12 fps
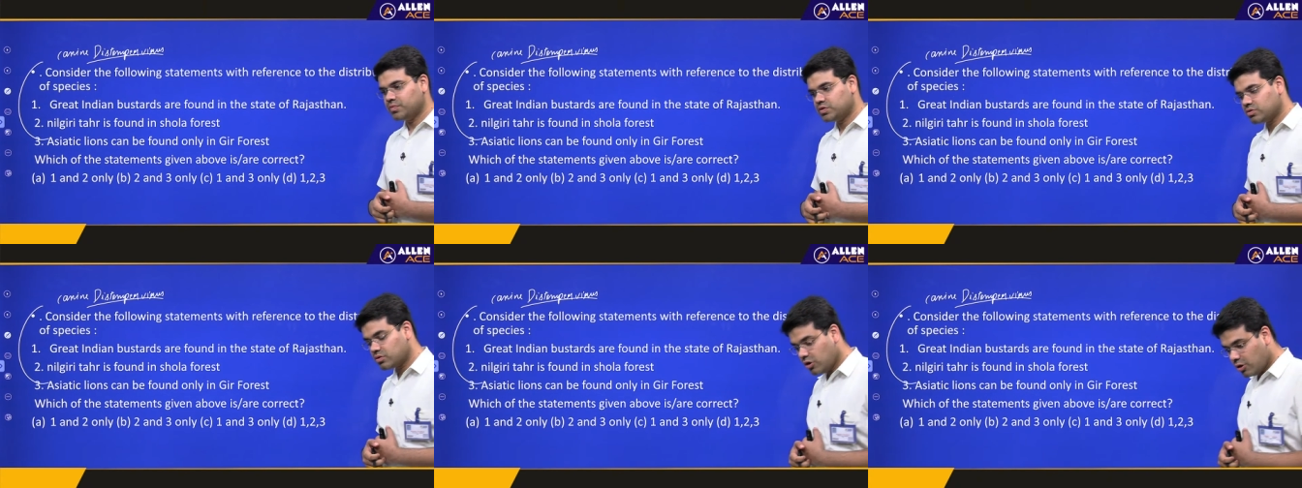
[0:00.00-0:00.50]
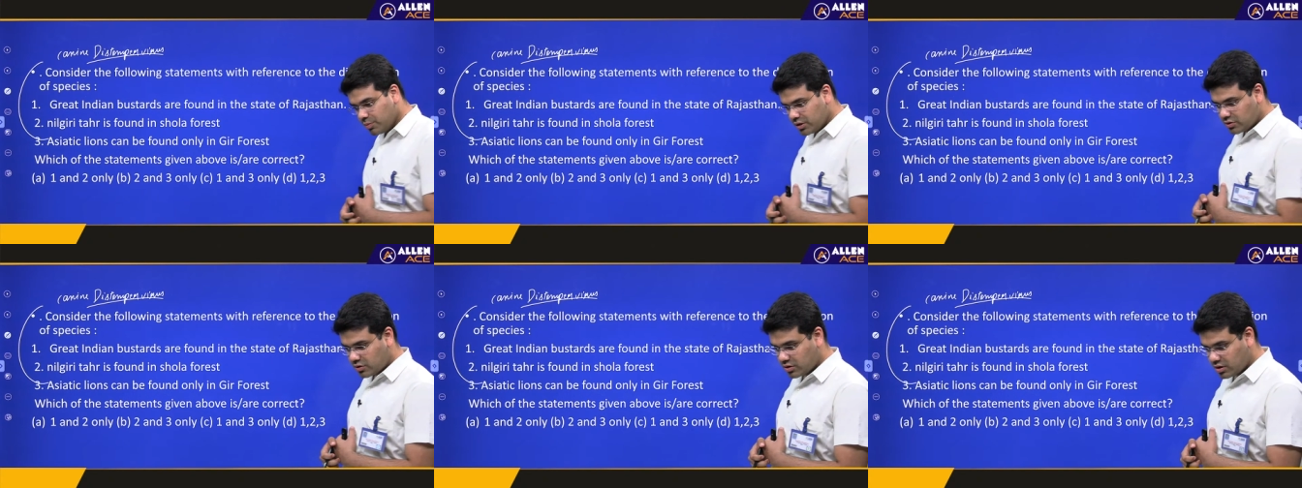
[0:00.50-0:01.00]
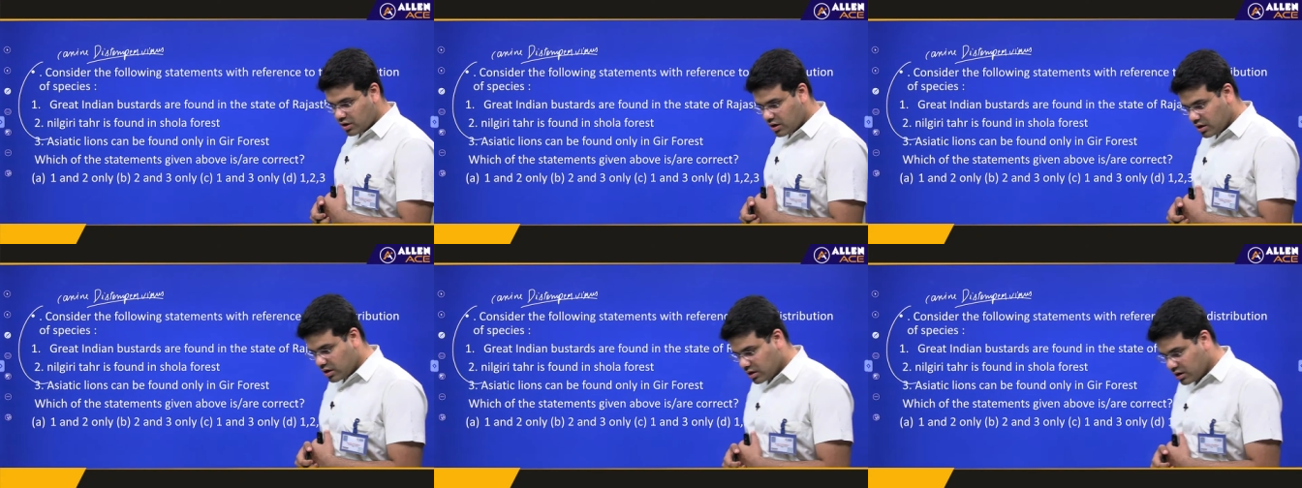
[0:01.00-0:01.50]
So government thought
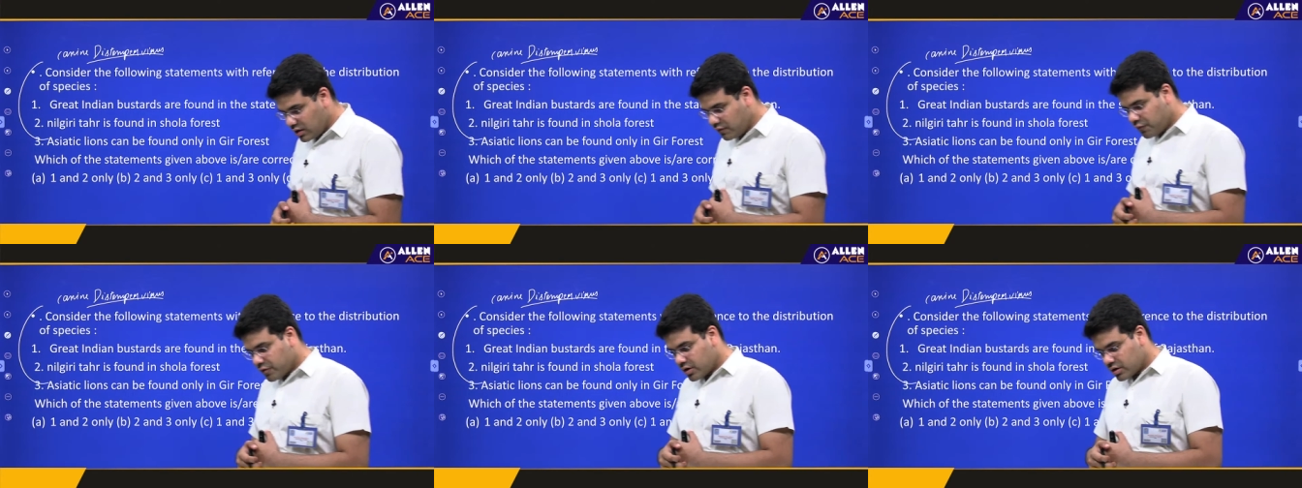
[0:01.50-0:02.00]
if